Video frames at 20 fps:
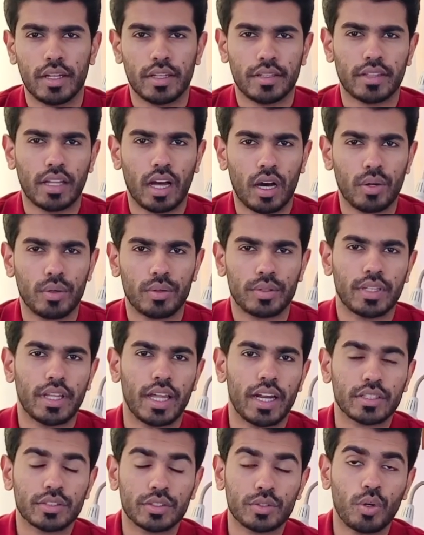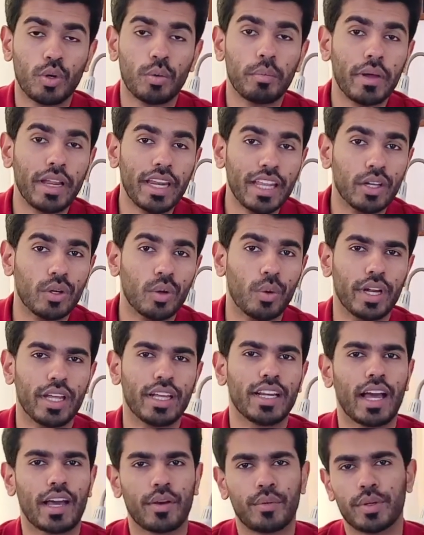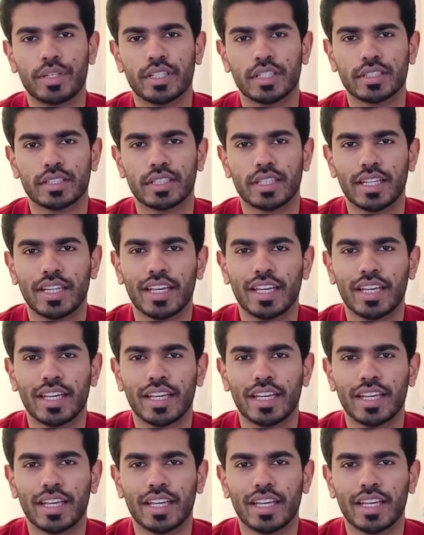Now, there are so many coding languages.